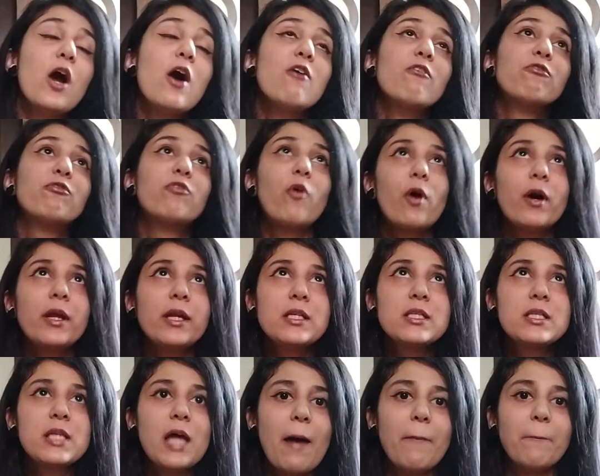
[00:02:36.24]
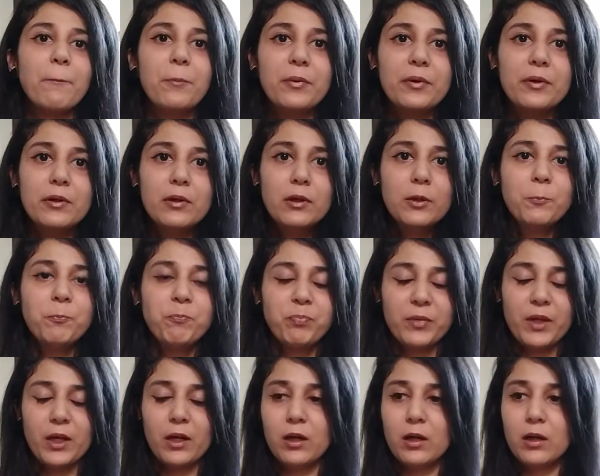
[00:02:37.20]
For example,
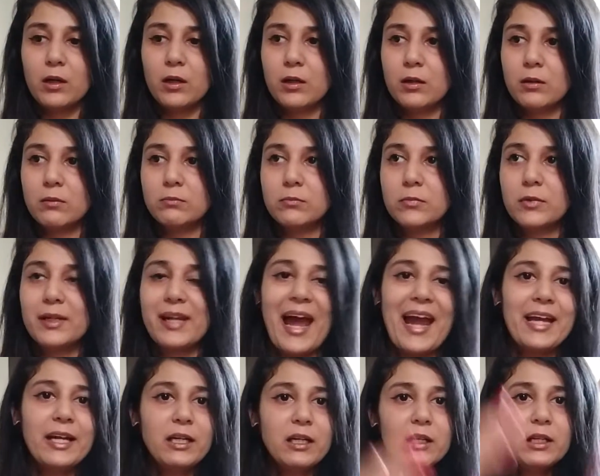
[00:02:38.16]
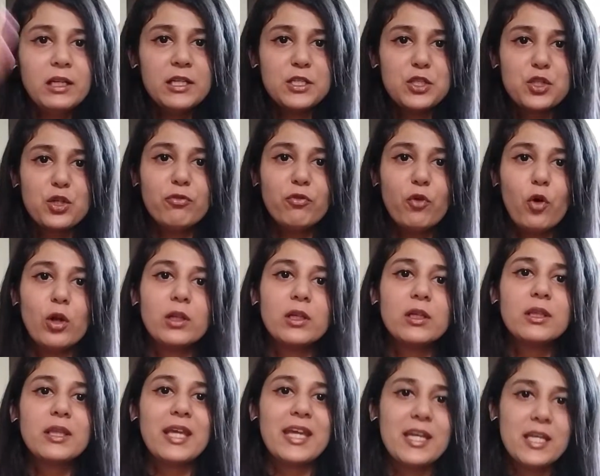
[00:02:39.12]
write a list of all
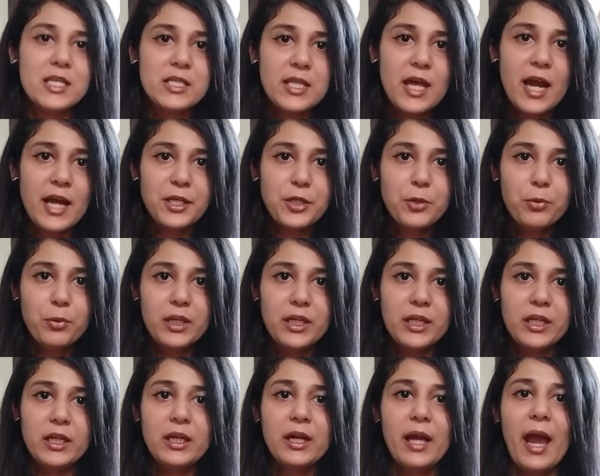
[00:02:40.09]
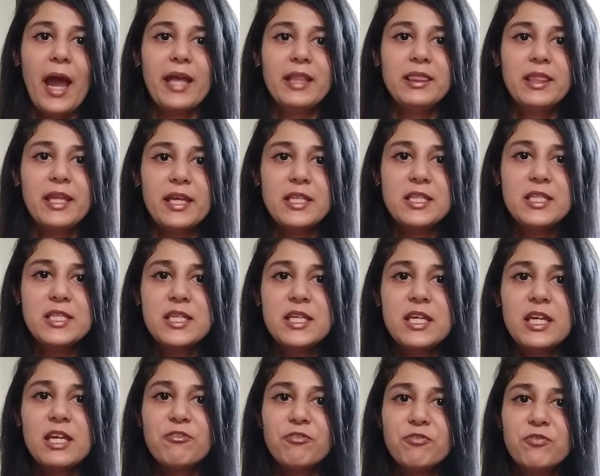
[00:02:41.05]
the things that you need and then
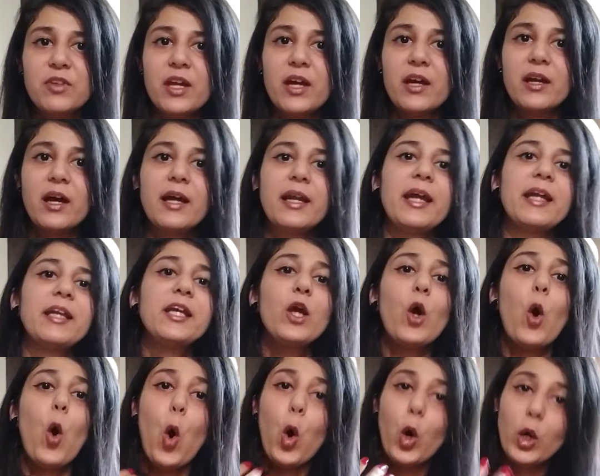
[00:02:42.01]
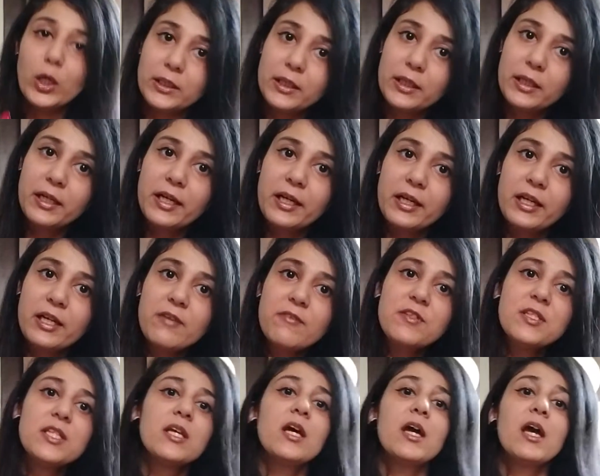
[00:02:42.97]
see if there are any
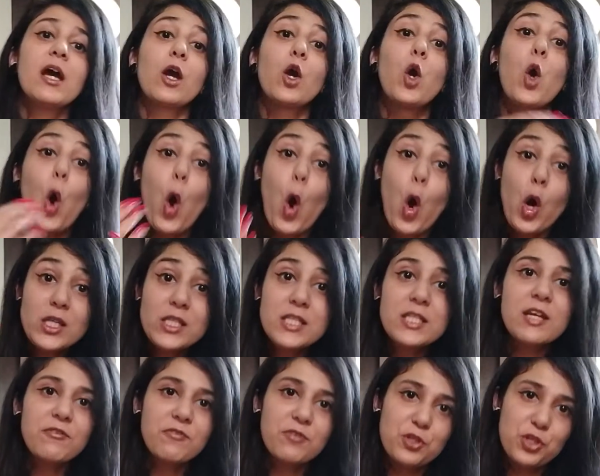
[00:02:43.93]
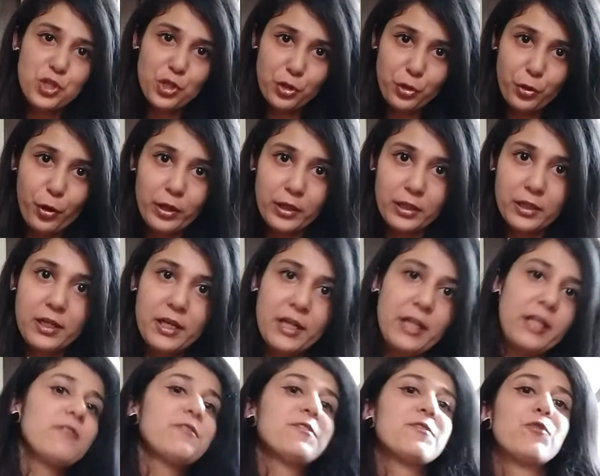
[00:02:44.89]
alternatives, cost efficient
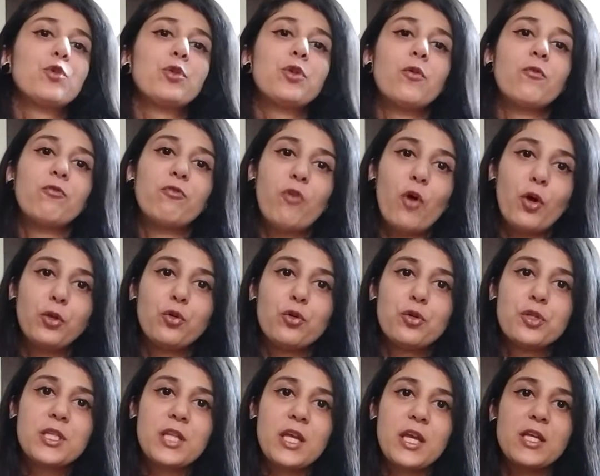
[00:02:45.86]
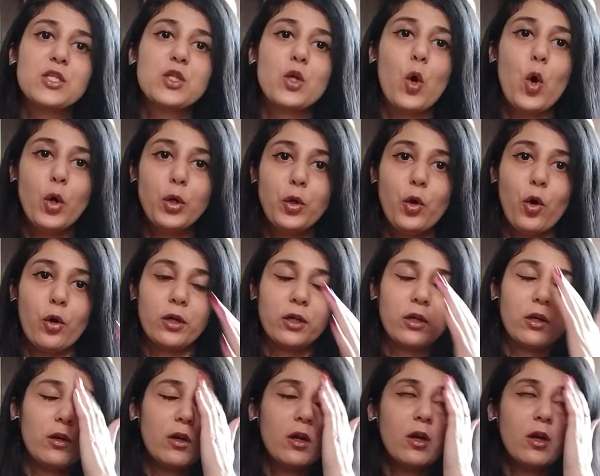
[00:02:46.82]
alternatives for those things or not.